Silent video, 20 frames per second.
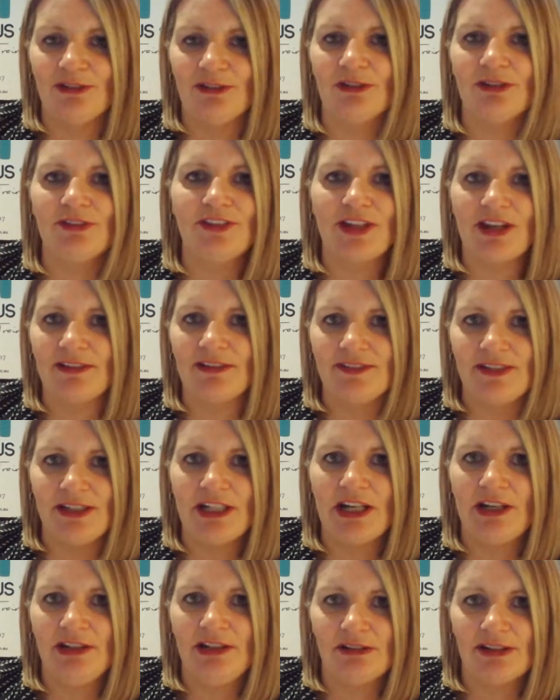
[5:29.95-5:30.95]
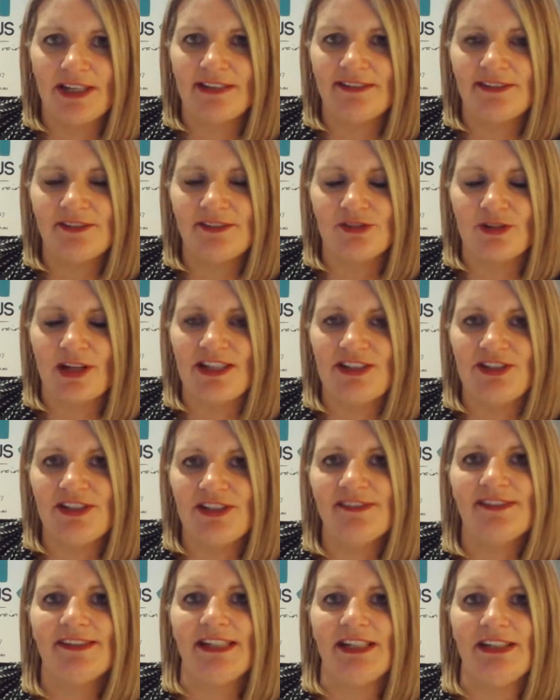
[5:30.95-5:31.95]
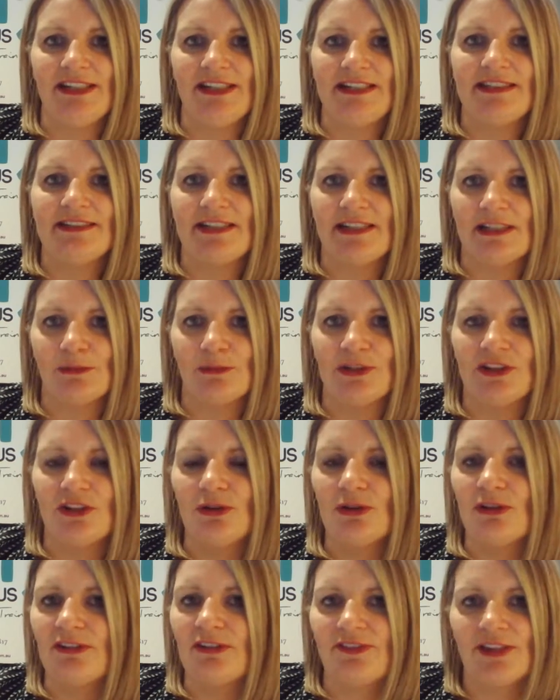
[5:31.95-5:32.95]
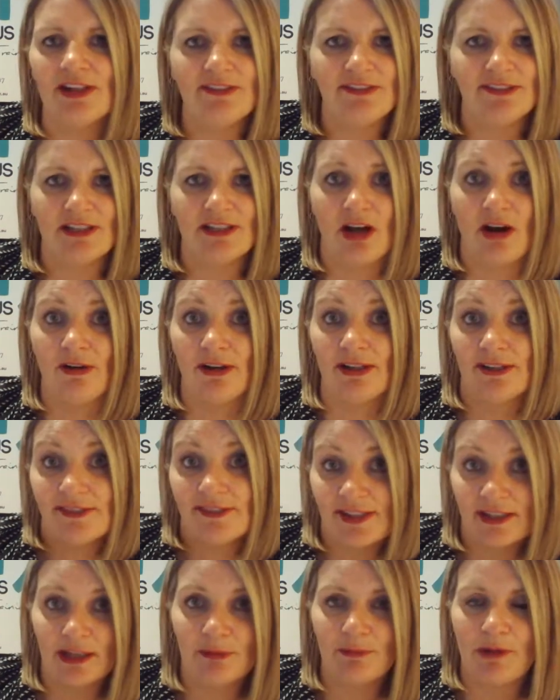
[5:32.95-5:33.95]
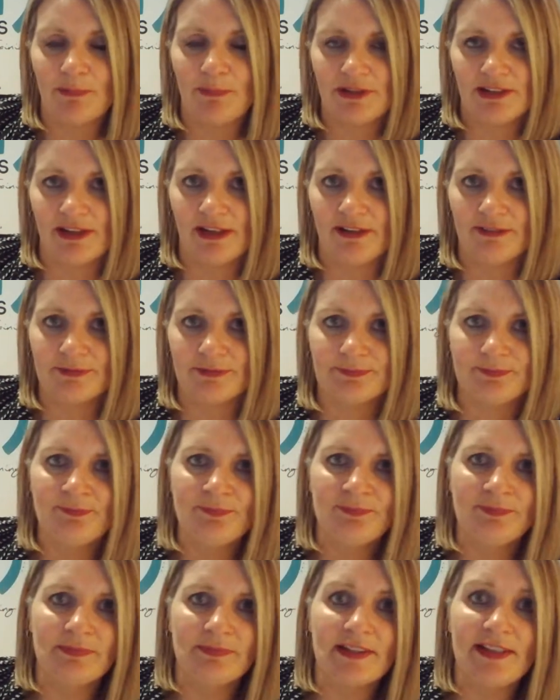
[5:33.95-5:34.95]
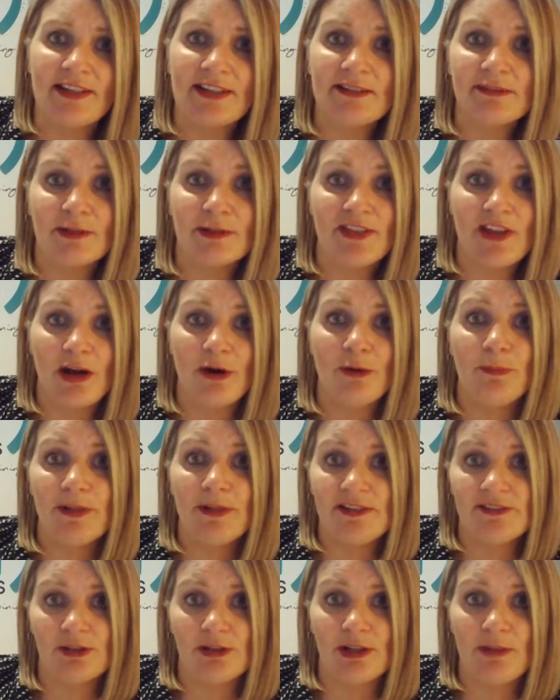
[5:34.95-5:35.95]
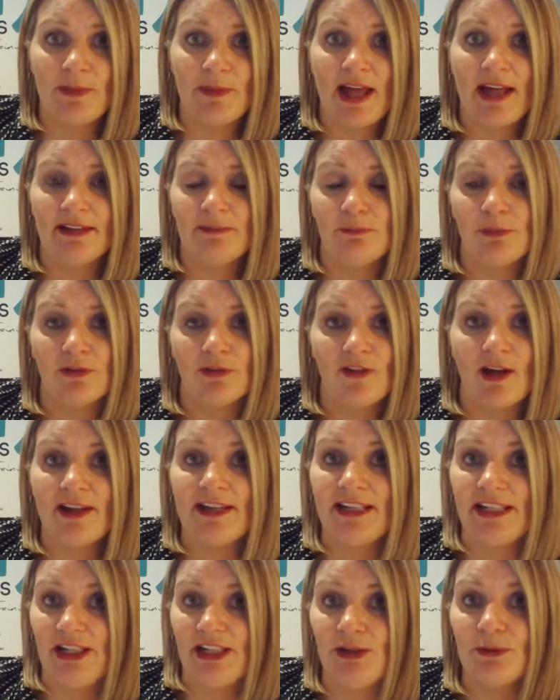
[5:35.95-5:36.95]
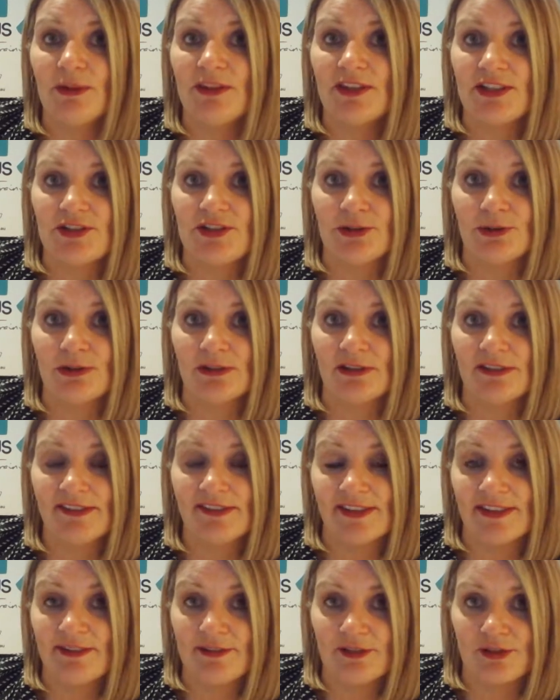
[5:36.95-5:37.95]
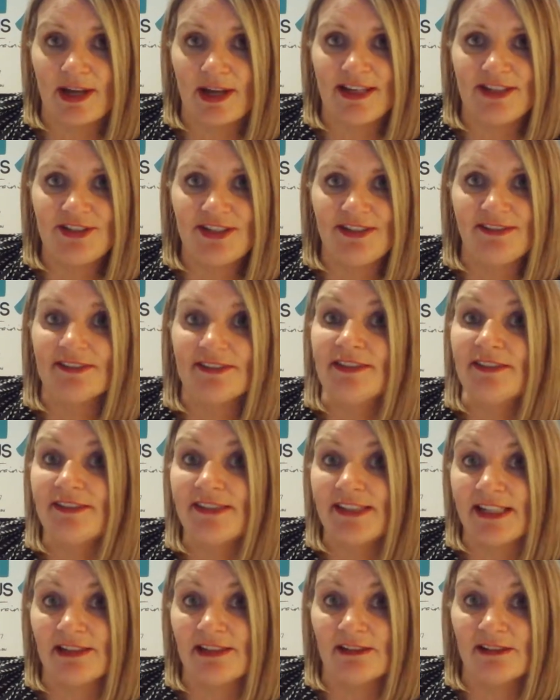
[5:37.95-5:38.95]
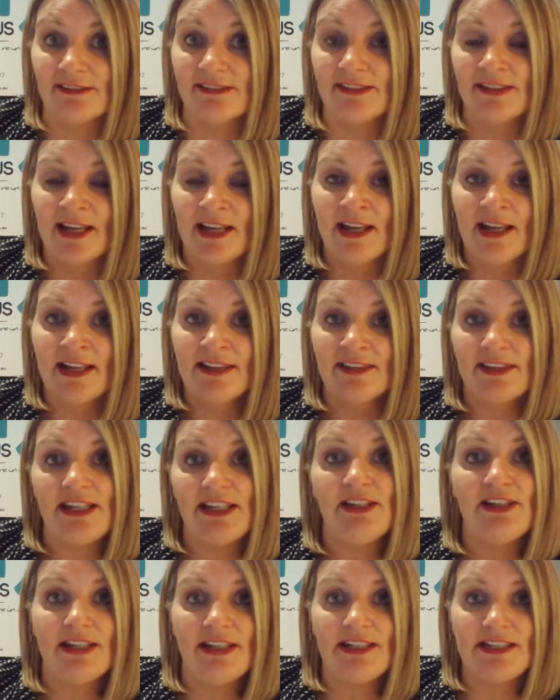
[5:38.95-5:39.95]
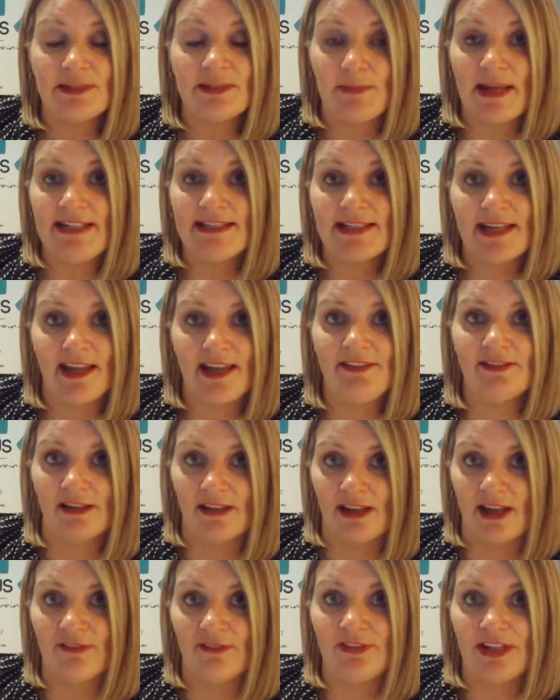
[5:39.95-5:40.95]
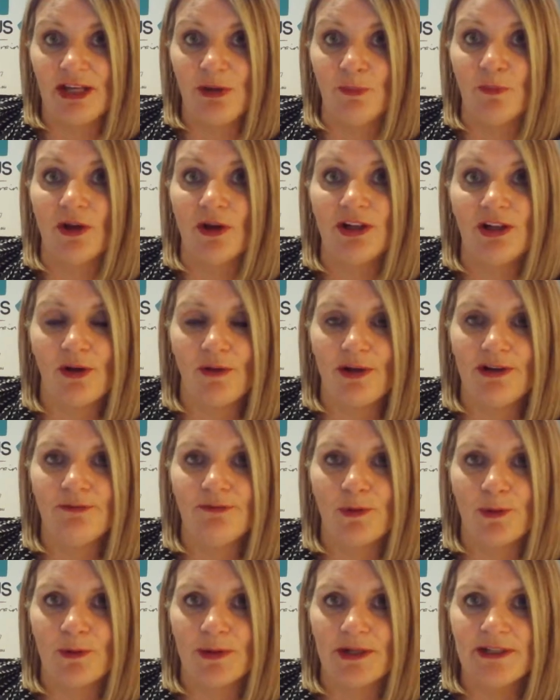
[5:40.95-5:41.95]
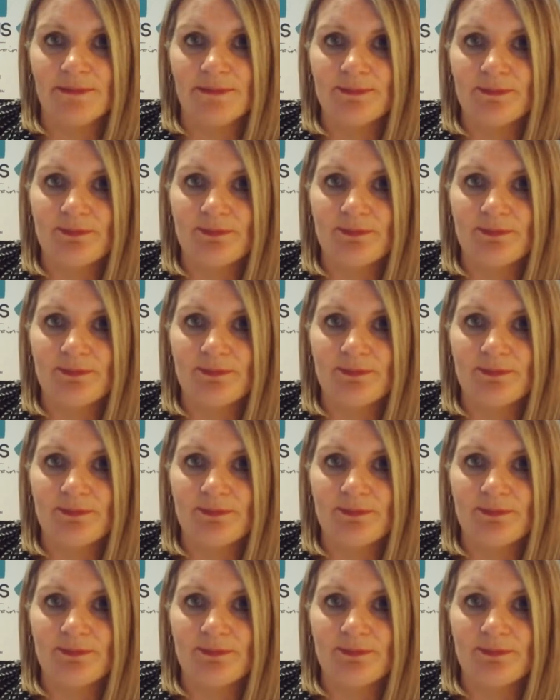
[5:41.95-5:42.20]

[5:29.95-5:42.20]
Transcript: All of those, you'll get the strategies that you need to deal with all of those scenarios that come up in life. And that's what therapy is all about, providing you with the tools and the strategies and the skills that you need to maintain the life that you want going forward.